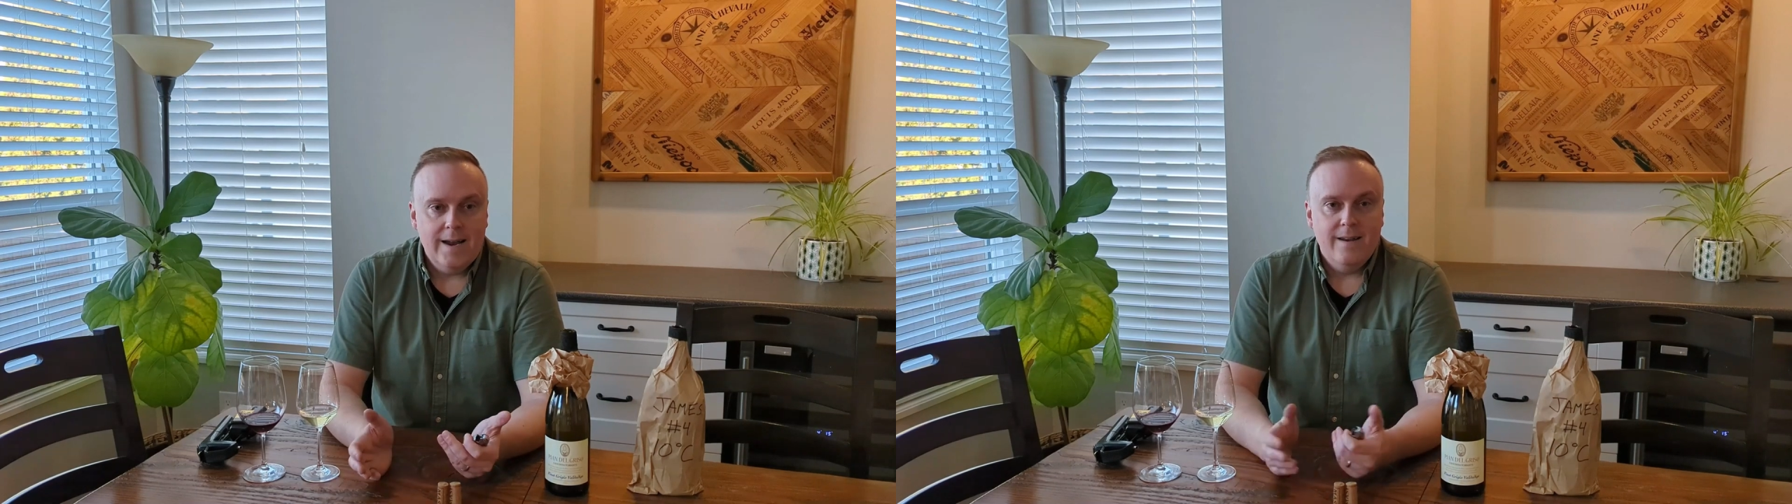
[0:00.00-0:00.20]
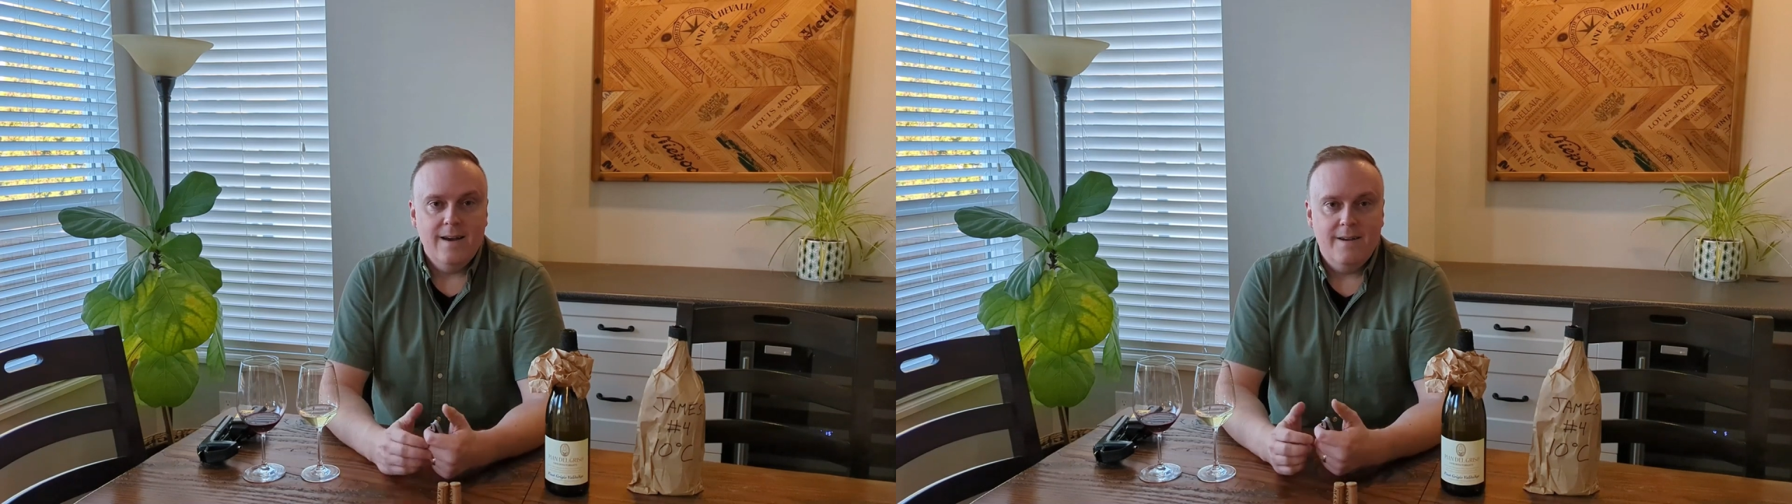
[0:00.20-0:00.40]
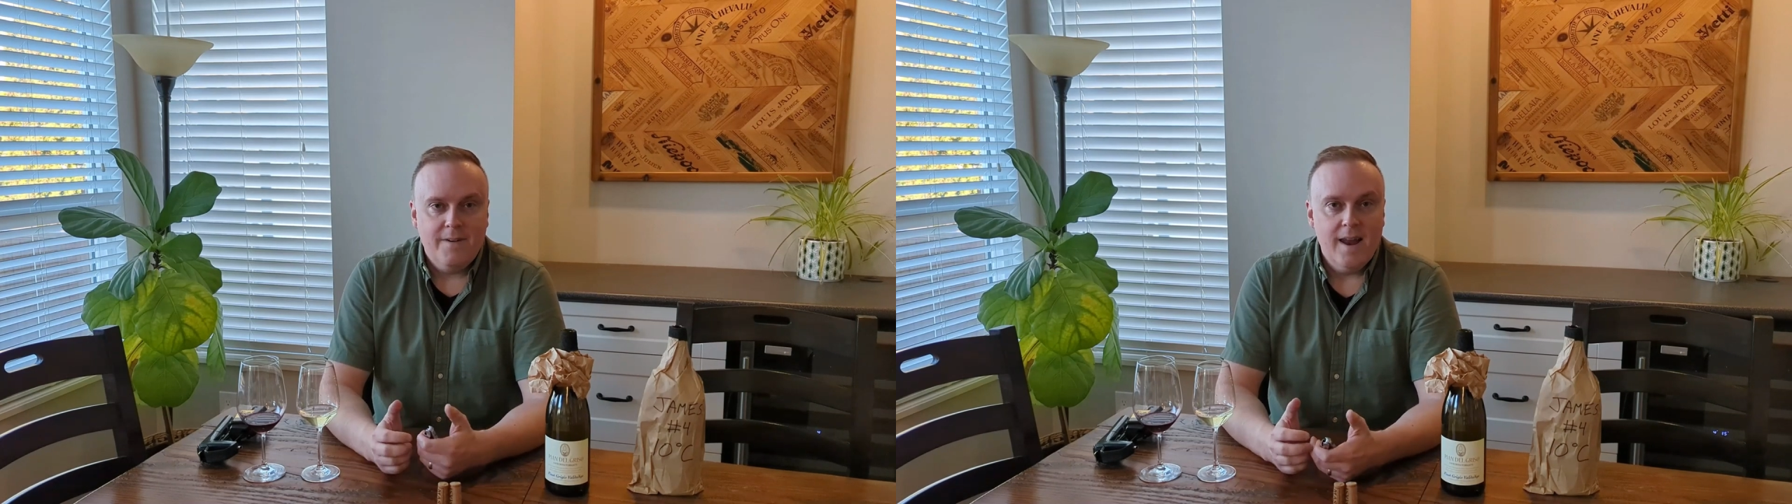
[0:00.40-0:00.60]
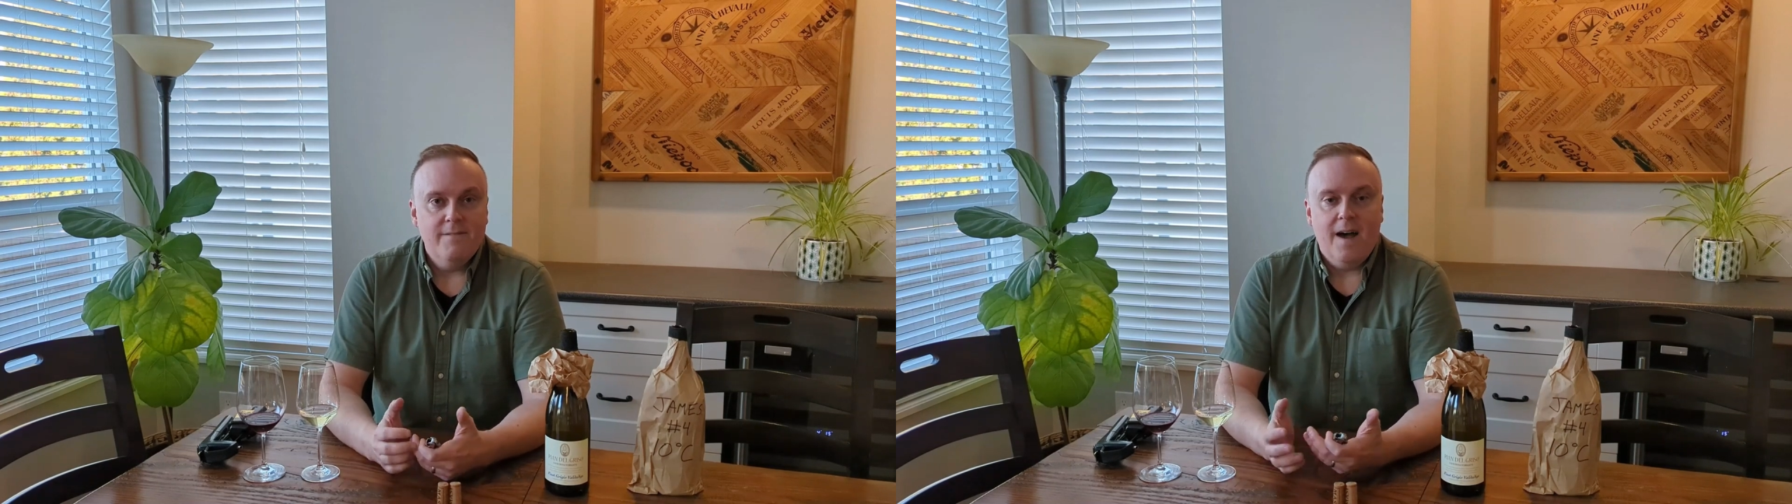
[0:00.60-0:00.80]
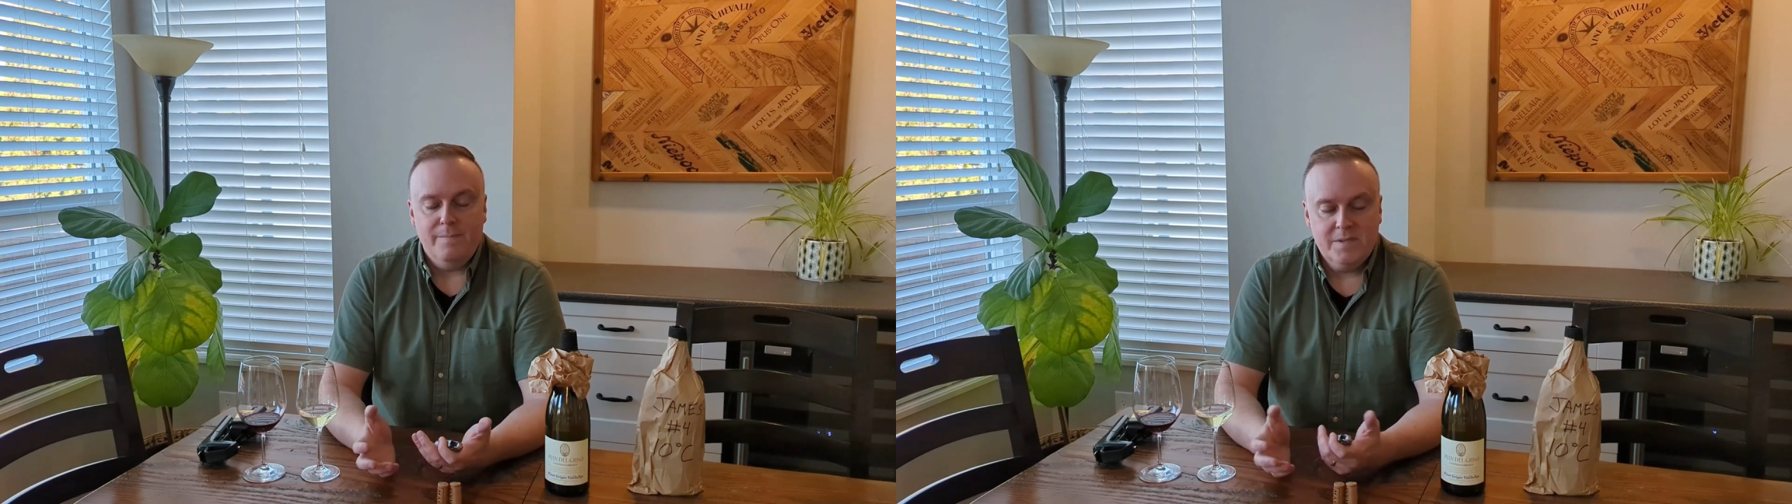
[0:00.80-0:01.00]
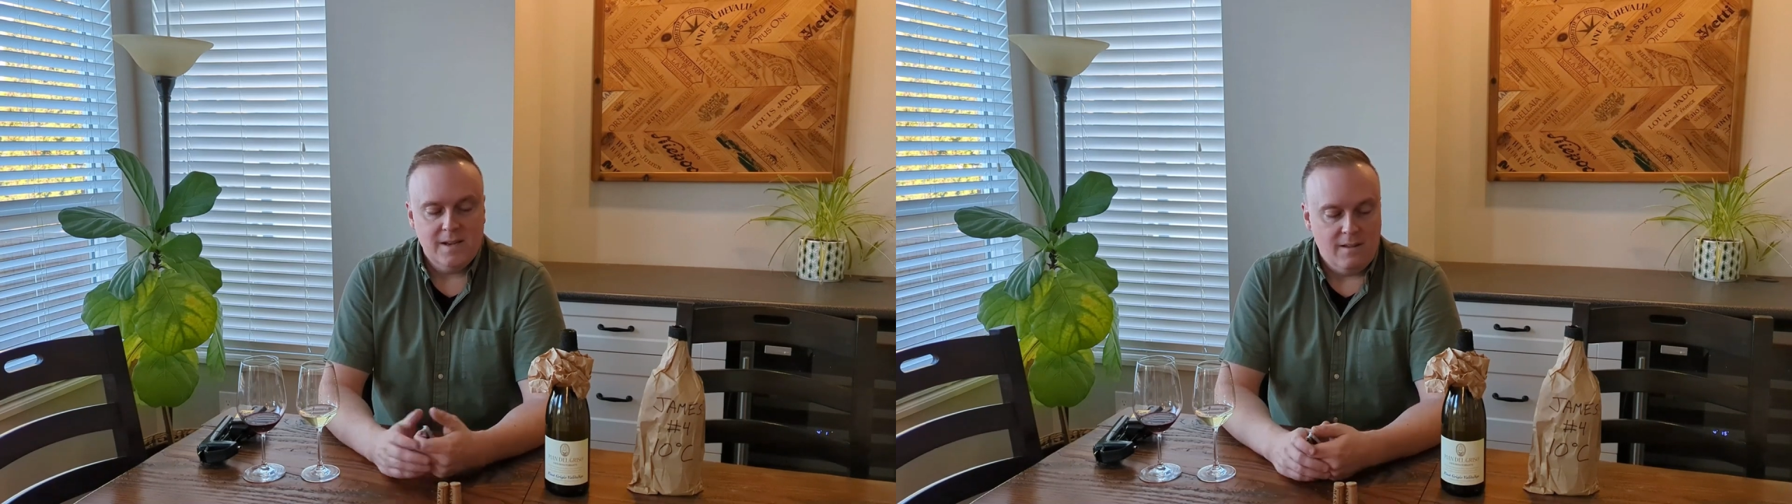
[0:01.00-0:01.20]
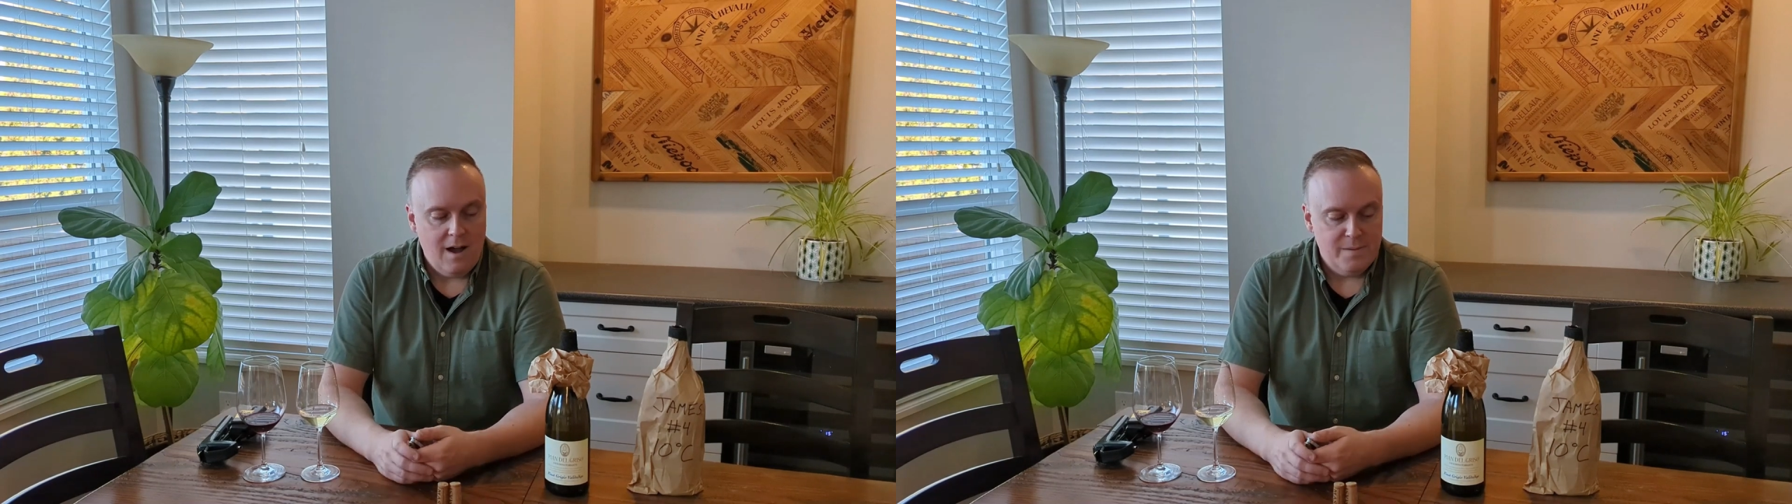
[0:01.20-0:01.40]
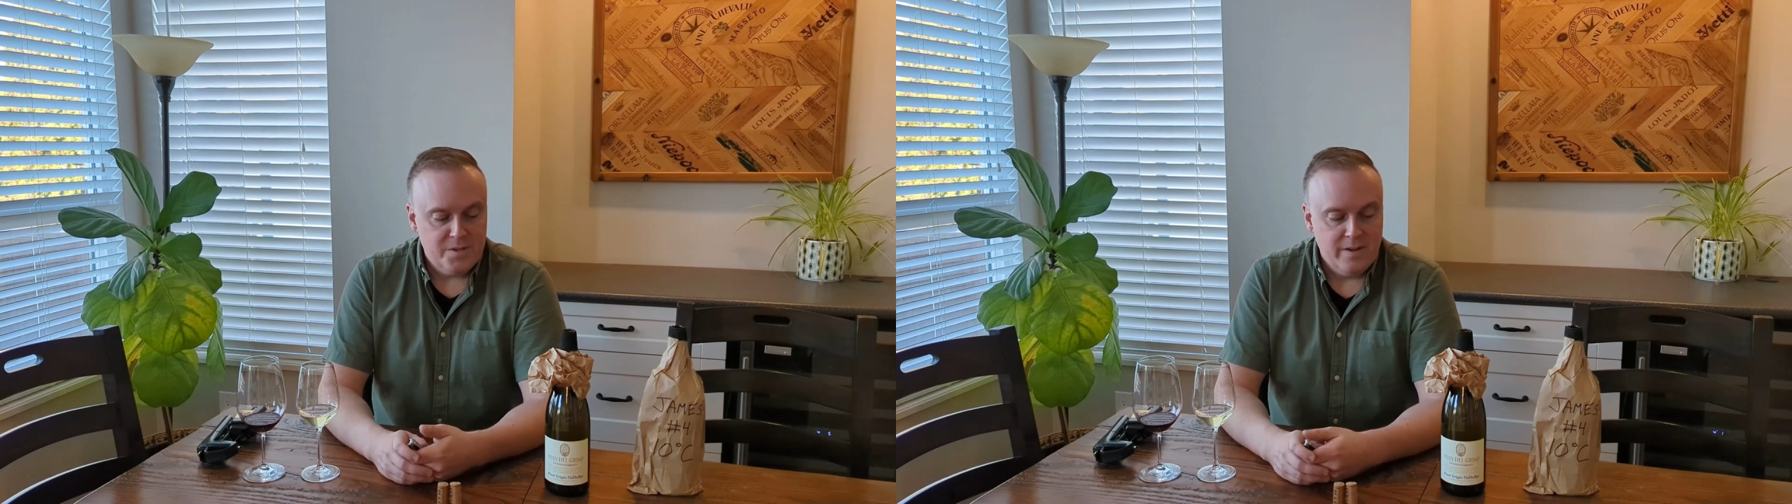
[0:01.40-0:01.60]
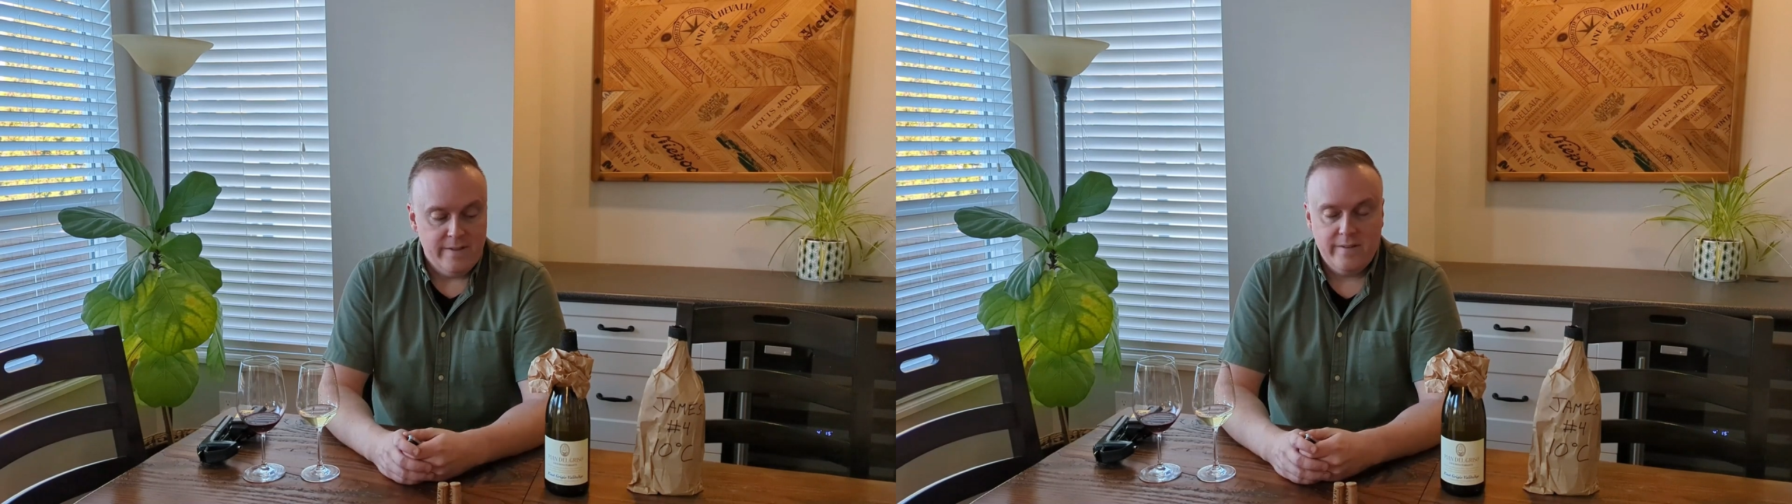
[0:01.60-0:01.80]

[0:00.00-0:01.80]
of kind of upsell options.